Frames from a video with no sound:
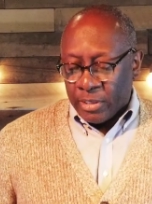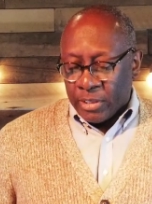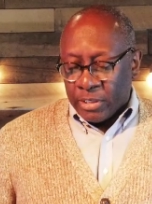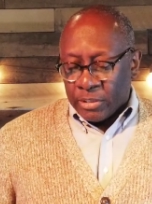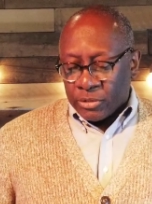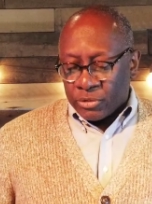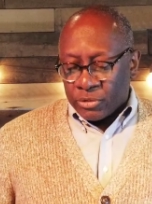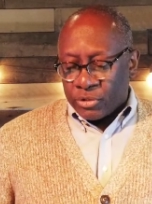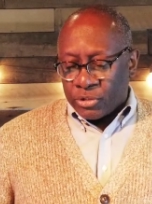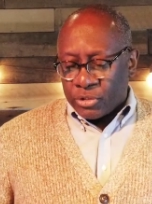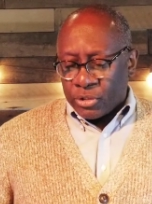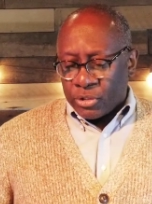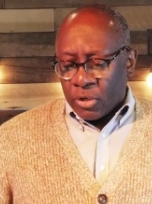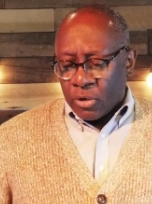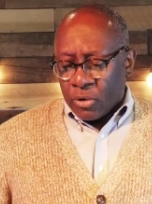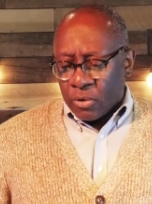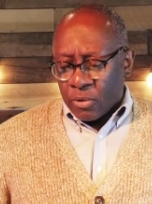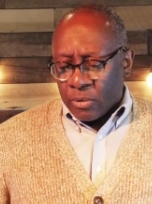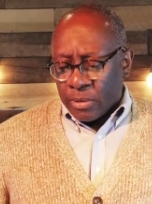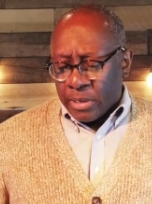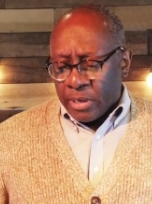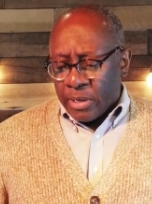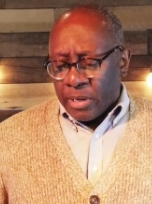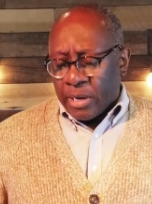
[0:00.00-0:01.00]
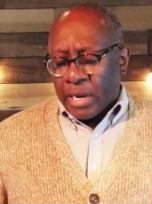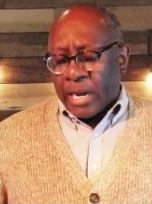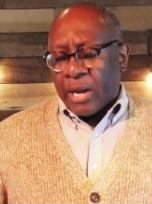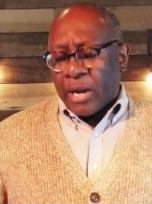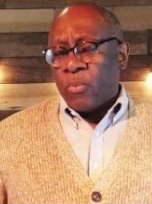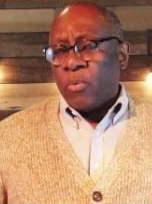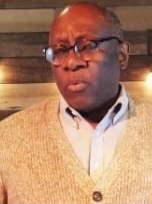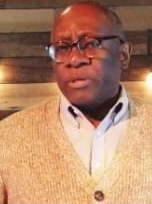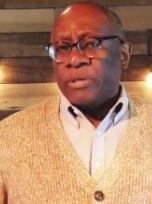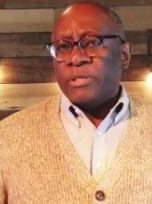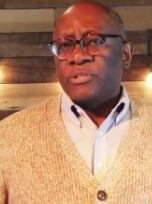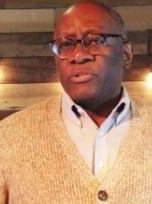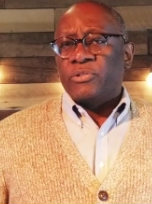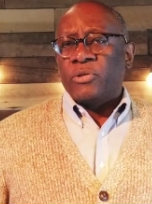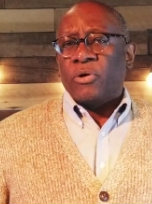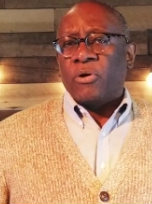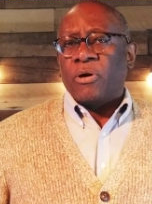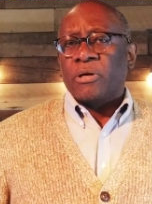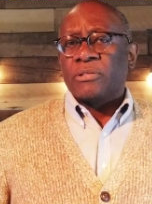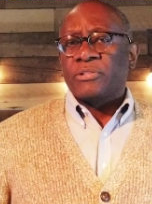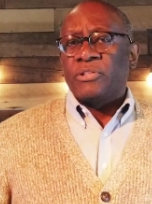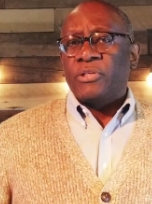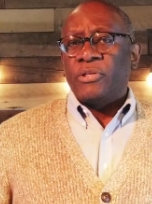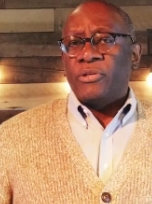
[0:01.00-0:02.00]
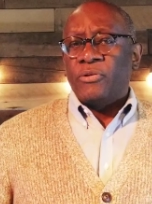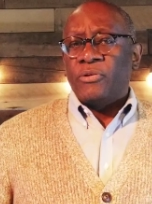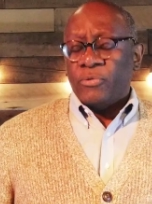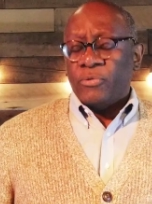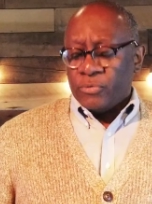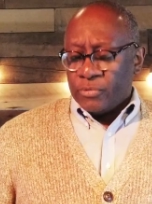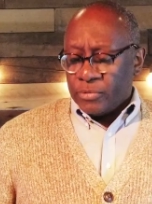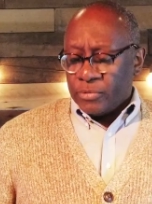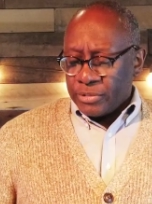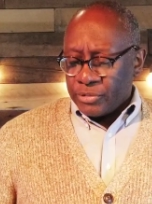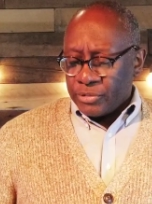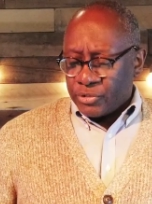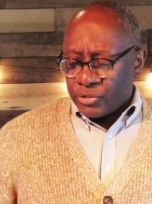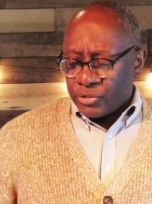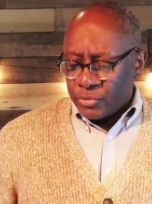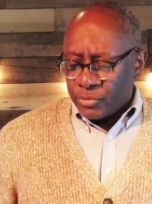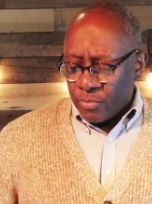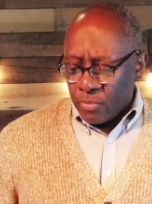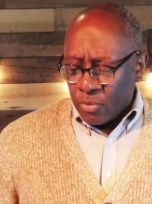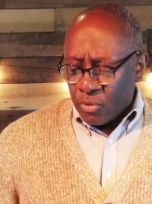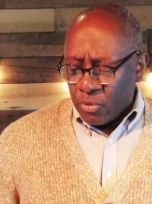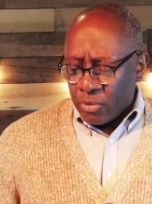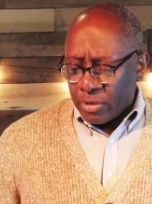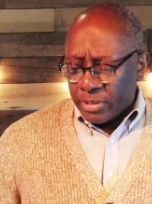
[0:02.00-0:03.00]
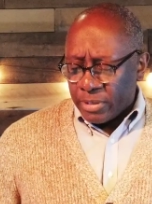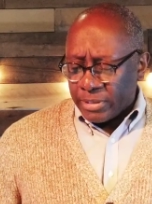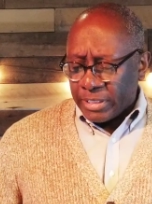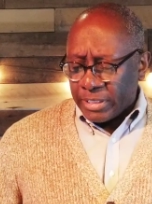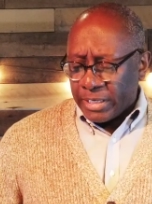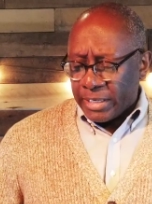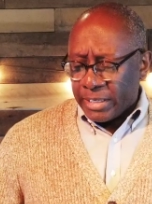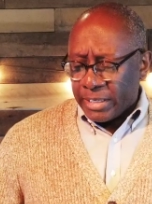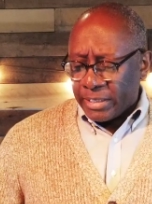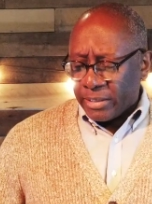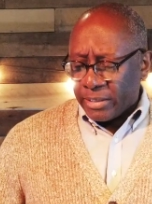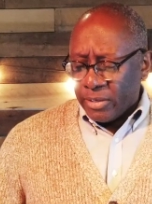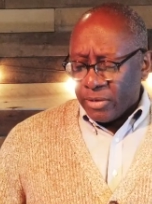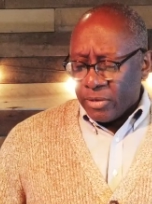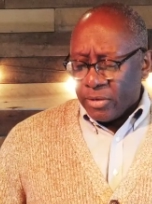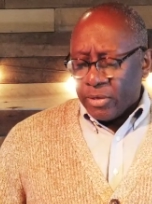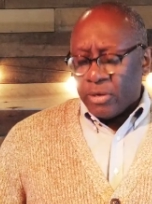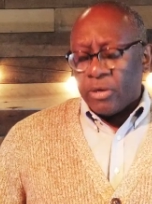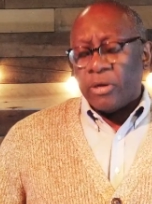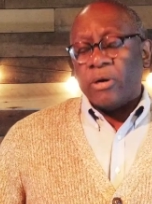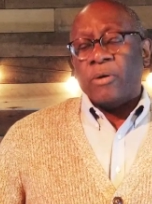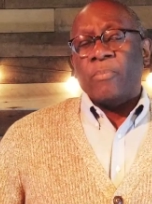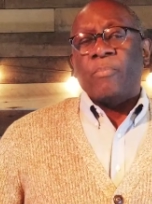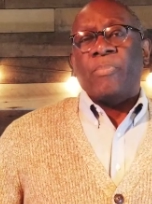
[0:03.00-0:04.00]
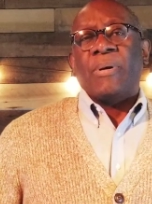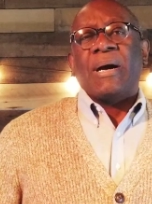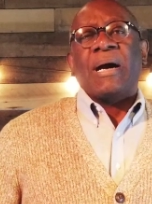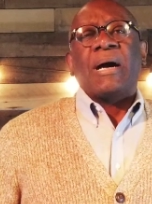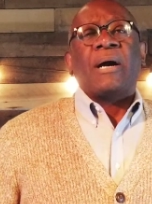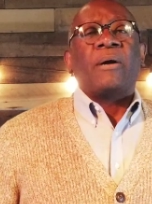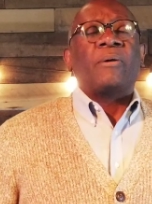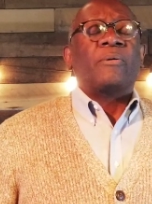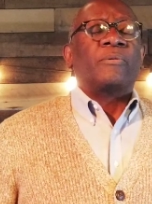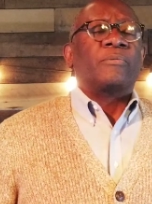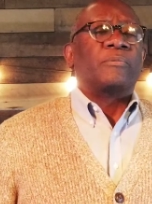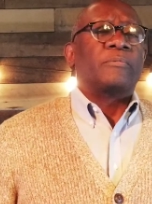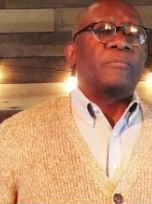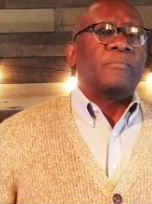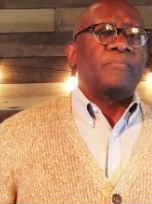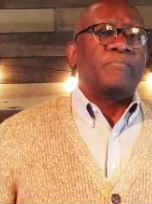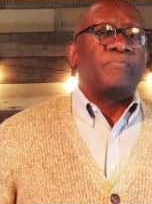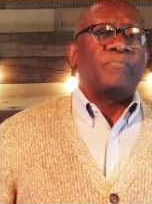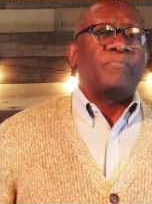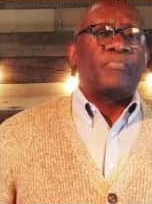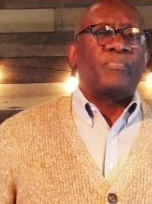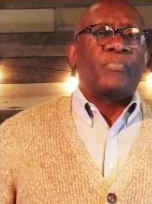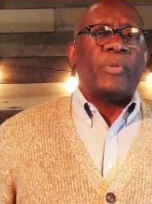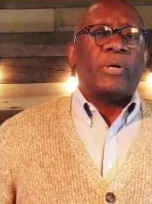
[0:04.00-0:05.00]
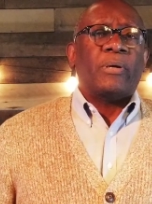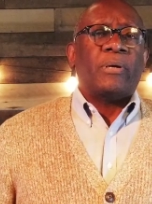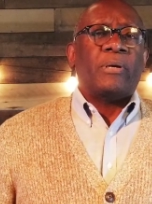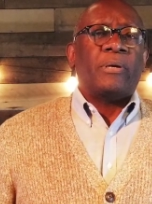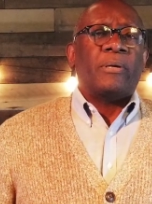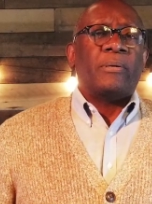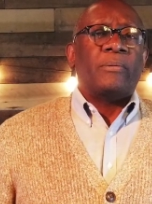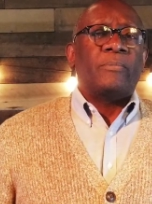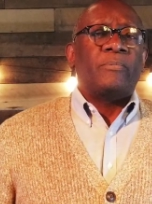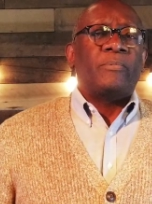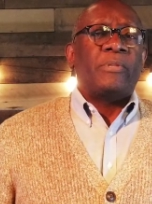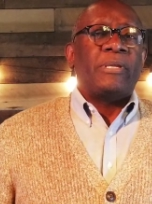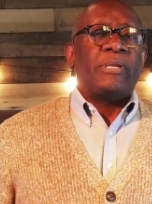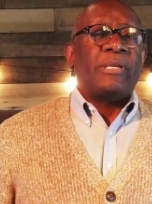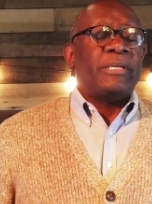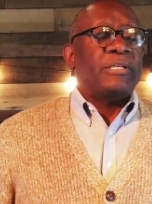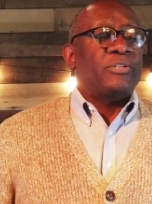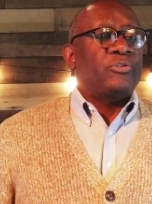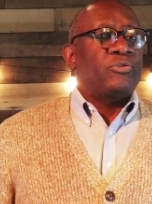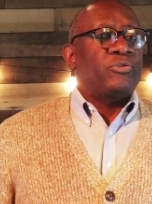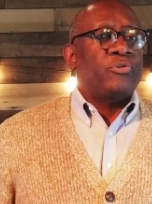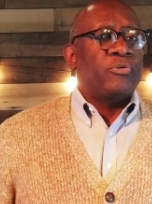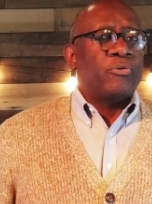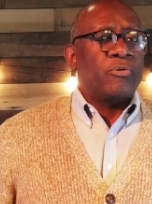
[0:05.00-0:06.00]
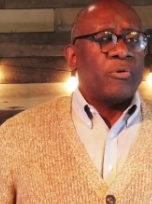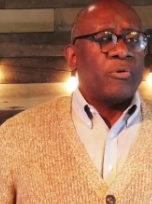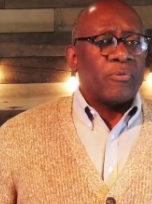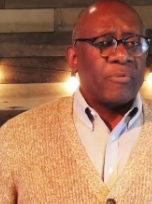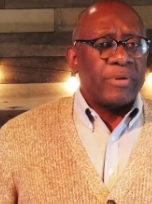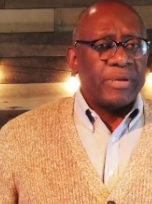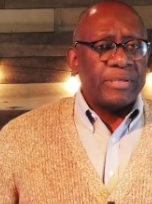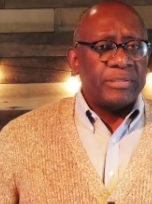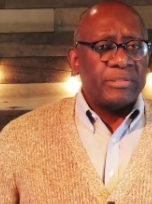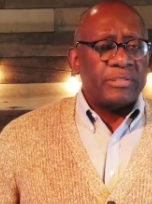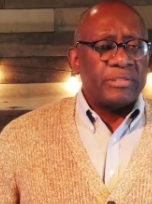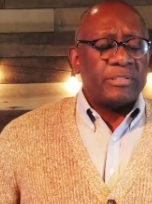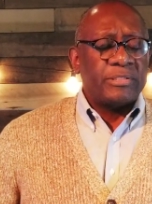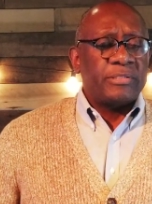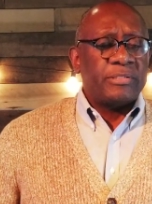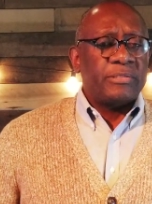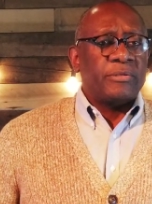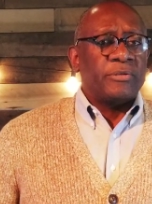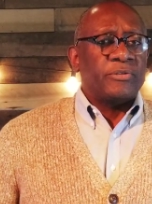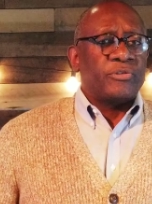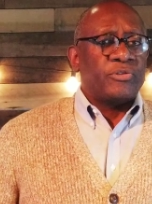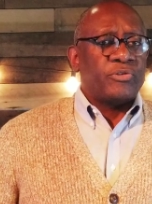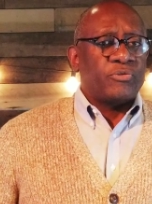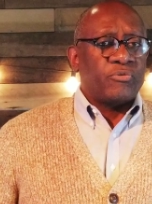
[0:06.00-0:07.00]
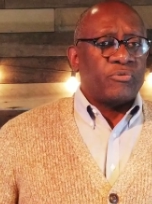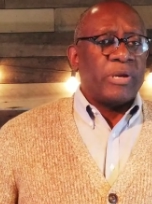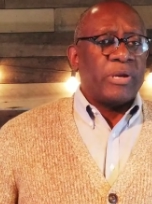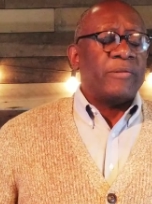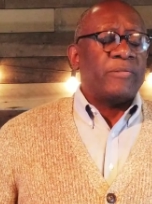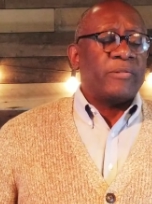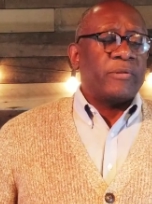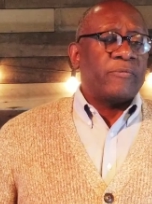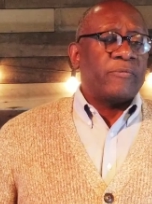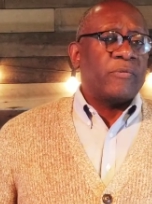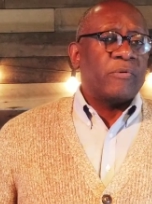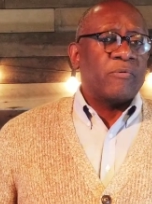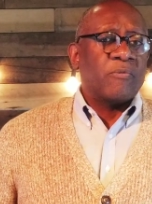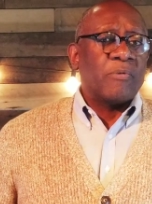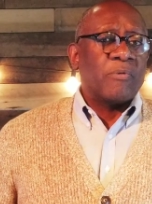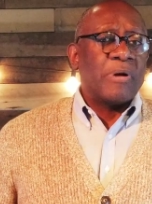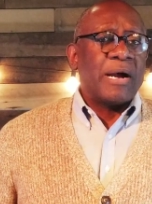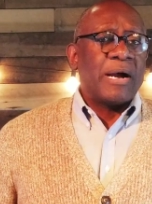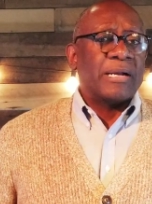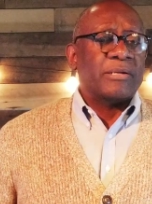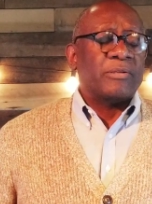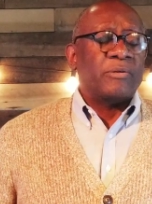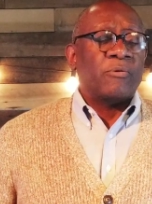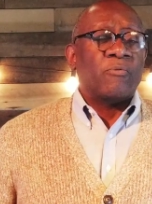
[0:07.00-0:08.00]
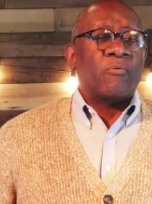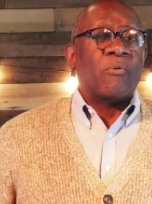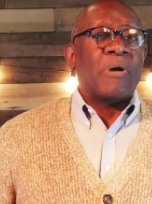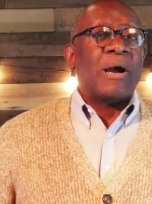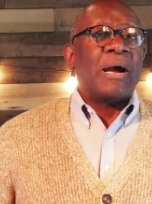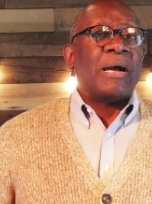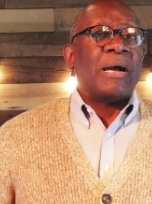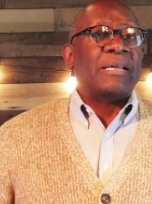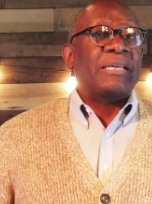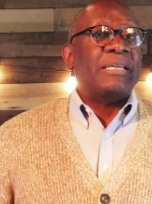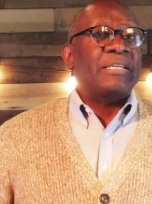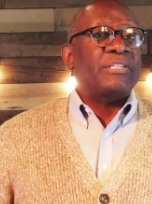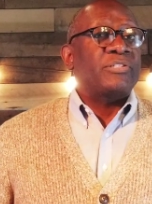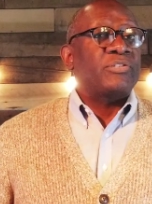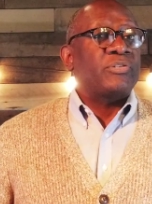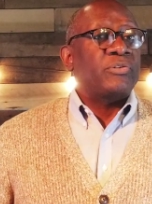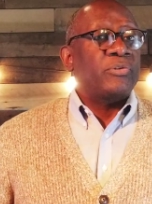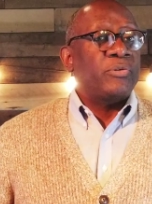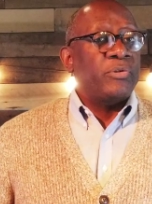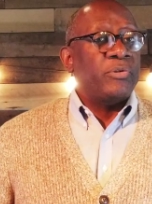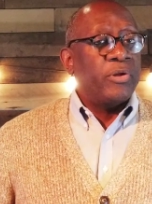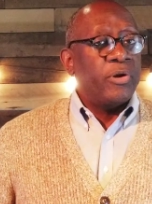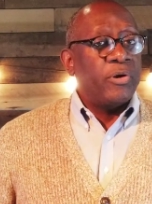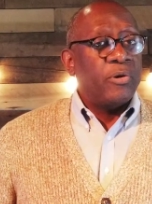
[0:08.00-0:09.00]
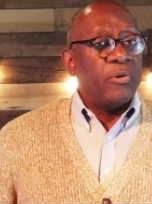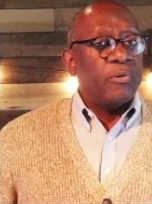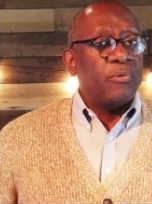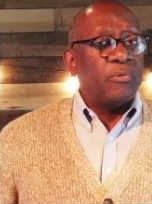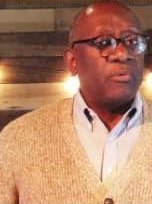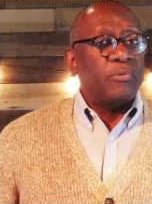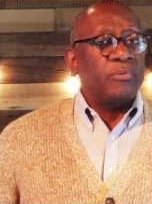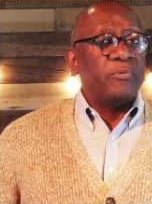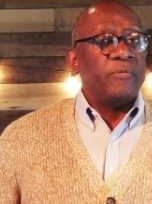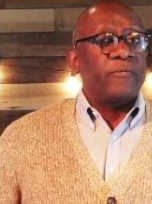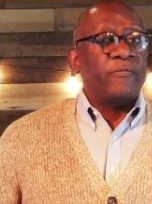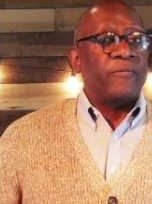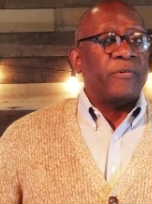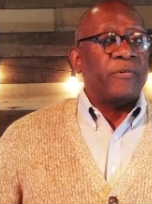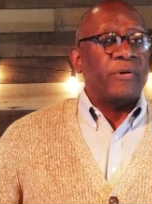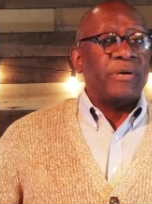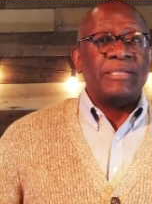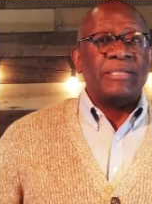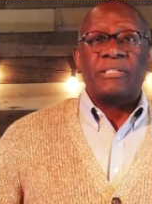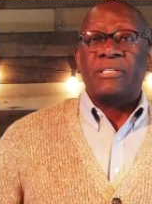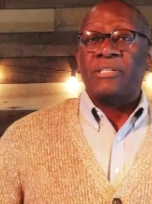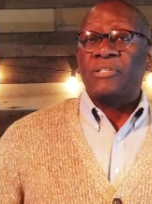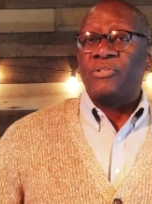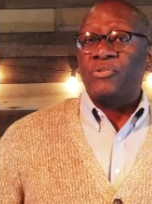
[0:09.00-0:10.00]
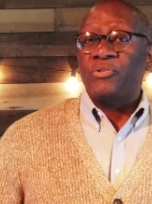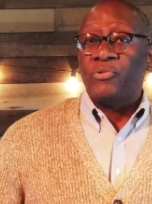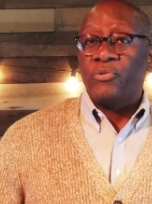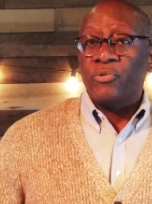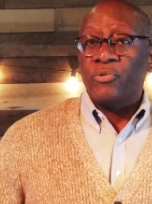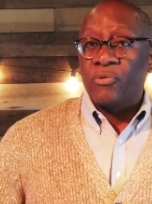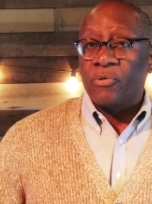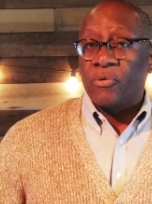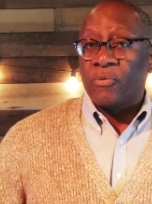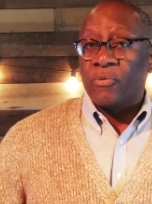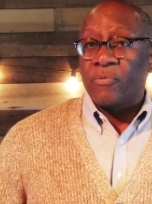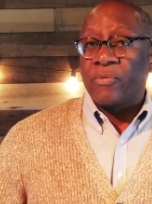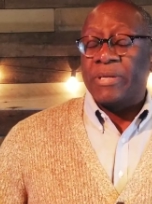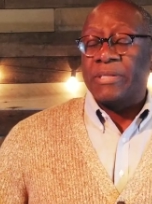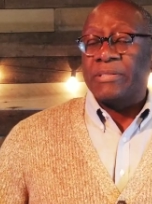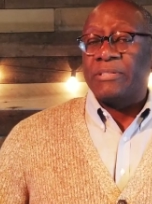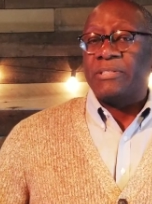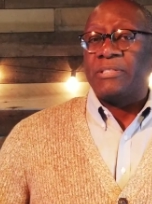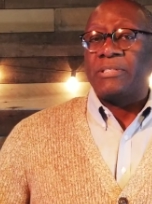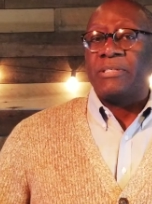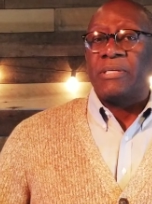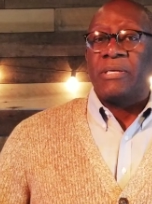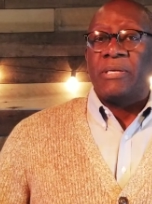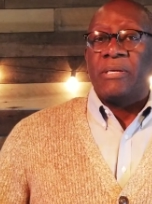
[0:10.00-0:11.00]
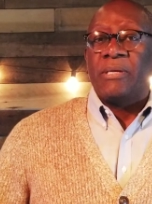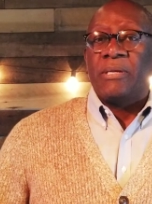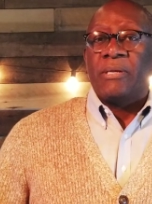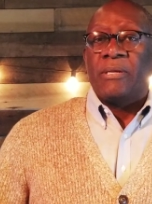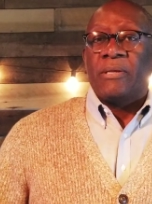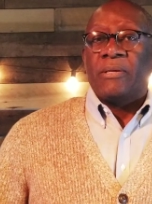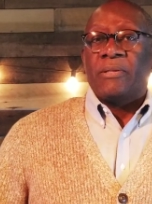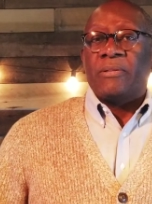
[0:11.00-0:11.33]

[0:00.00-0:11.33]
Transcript: So I want to talk to you this morning about uh, the endurance, the strength of a rock. The rock is known for its endurance, yes.